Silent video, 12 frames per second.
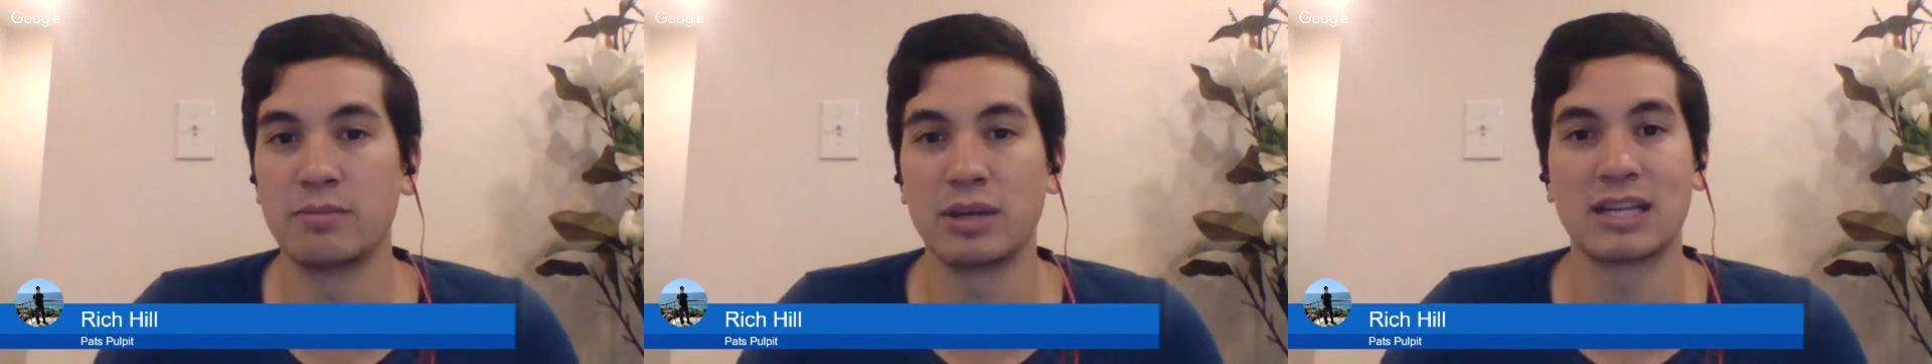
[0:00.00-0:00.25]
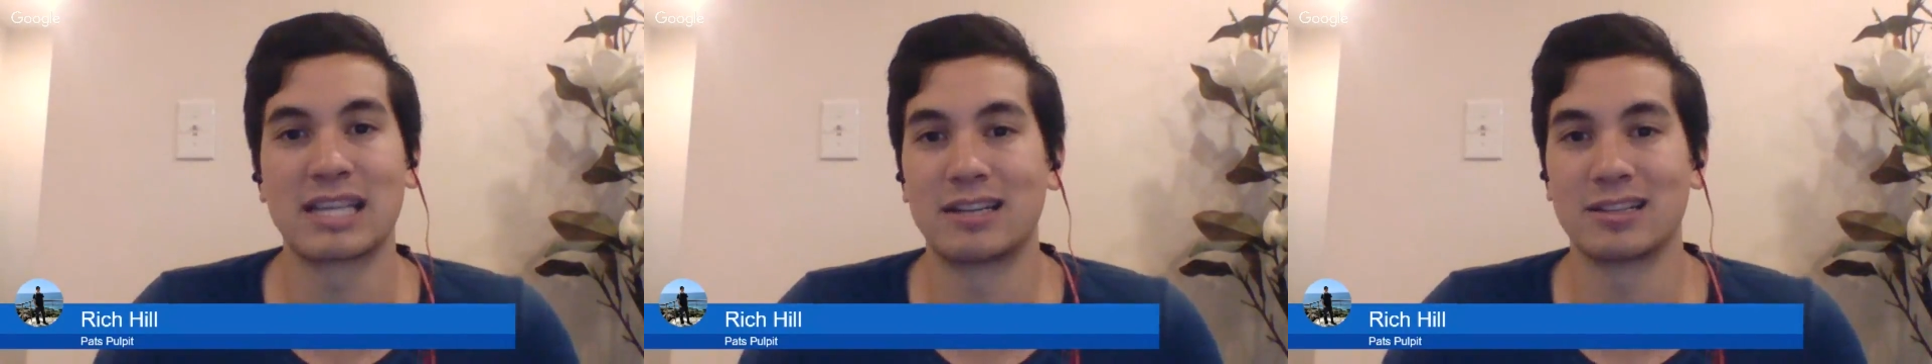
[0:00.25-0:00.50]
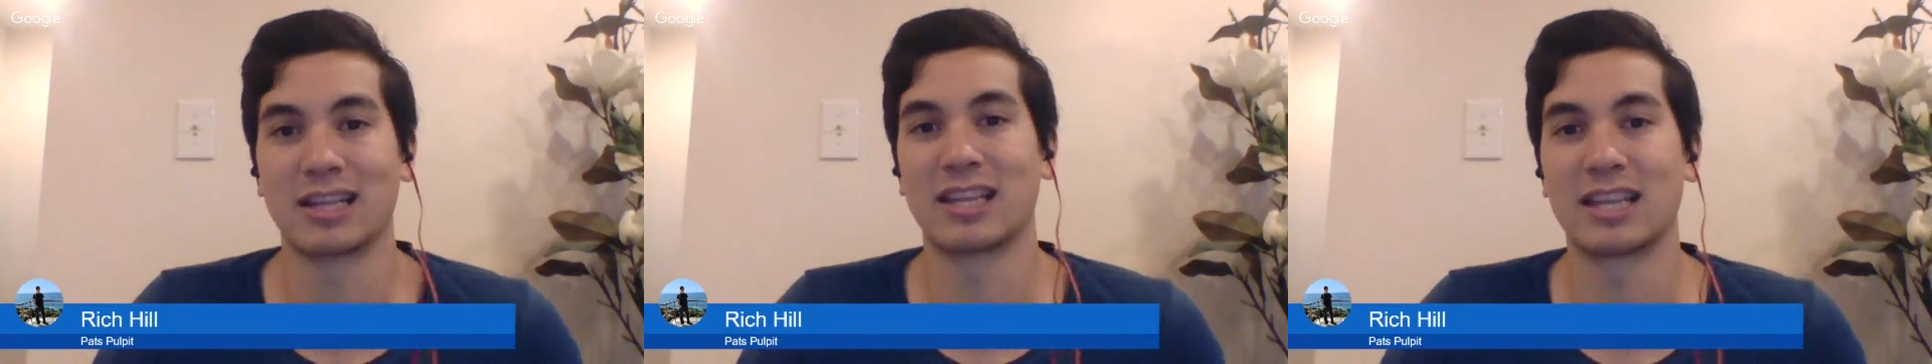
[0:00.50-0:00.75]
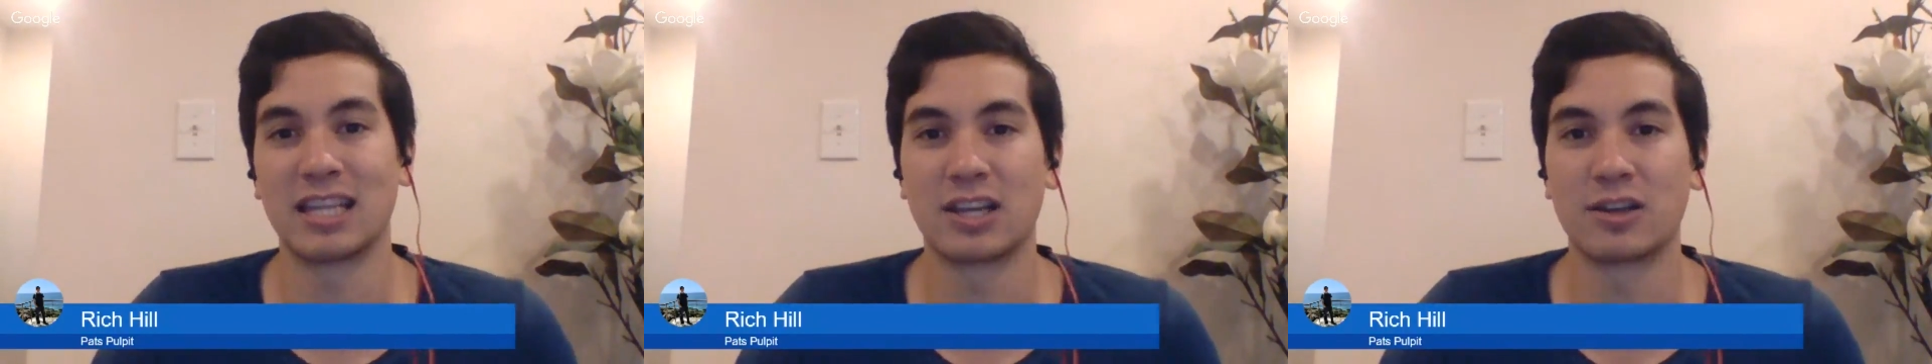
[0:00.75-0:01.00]
because I don't
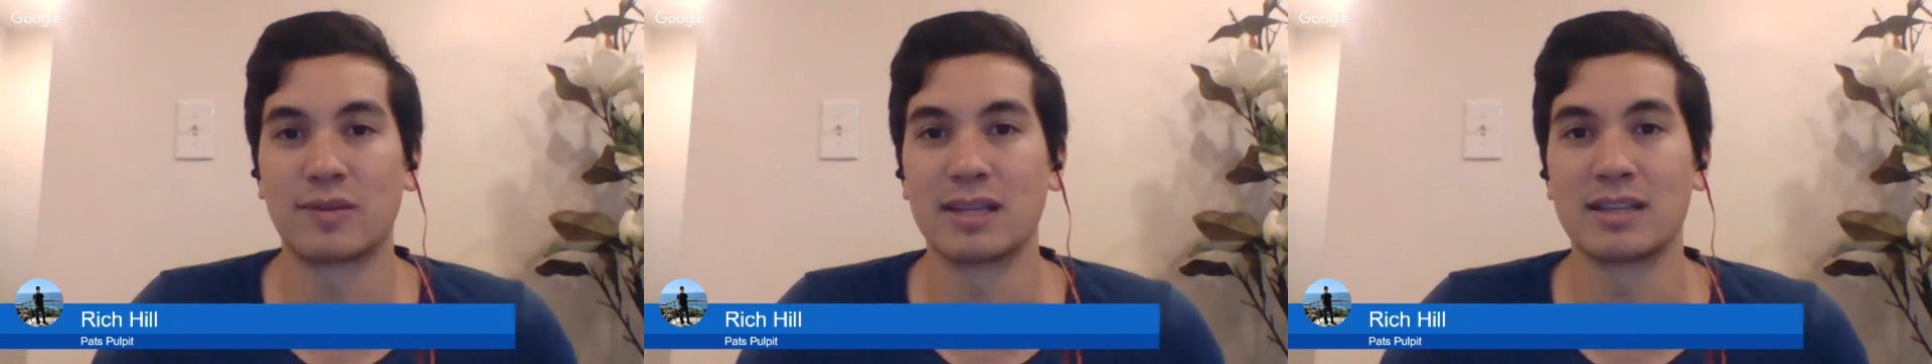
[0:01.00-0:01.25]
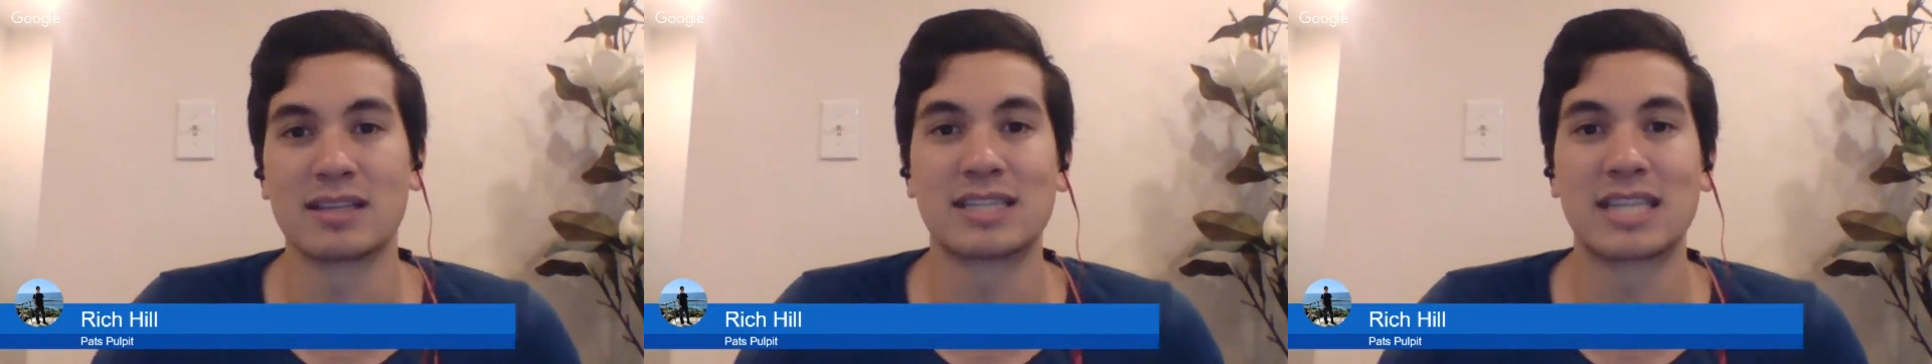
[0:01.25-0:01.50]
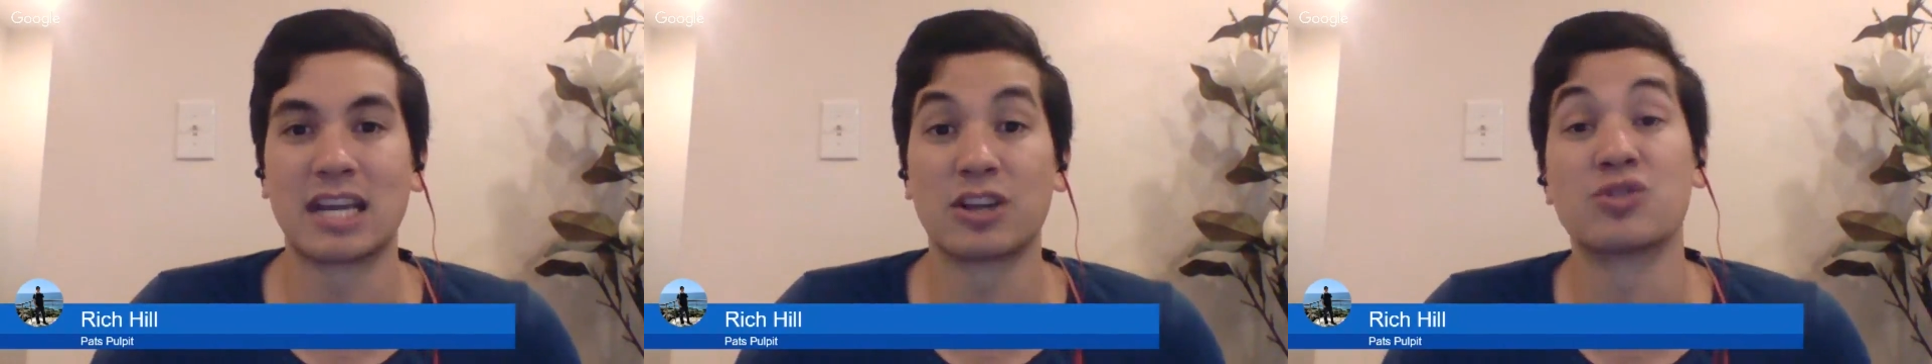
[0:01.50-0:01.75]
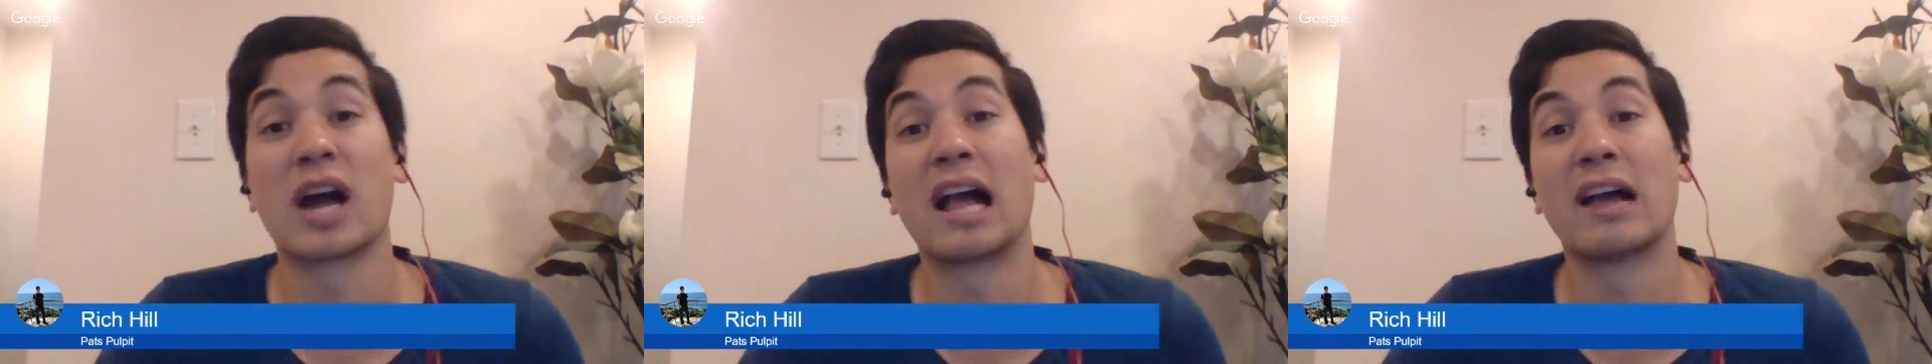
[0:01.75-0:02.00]
think that they could really sustain a
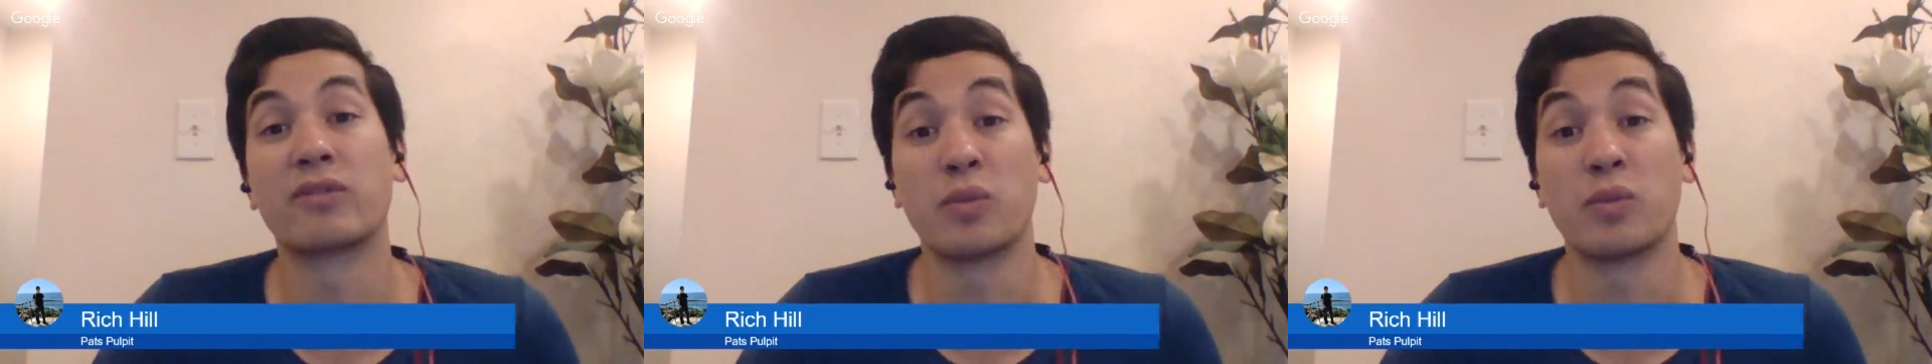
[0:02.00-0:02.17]
drive